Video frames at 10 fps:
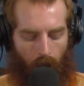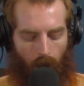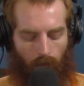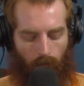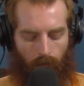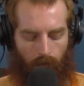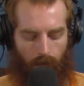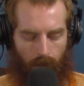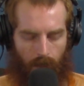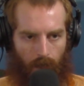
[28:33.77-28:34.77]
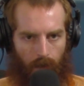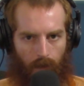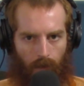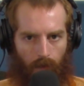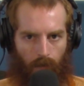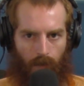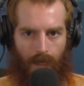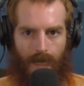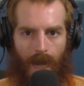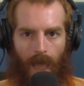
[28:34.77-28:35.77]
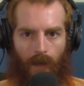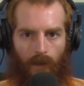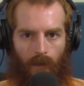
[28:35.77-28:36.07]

I'll stick the net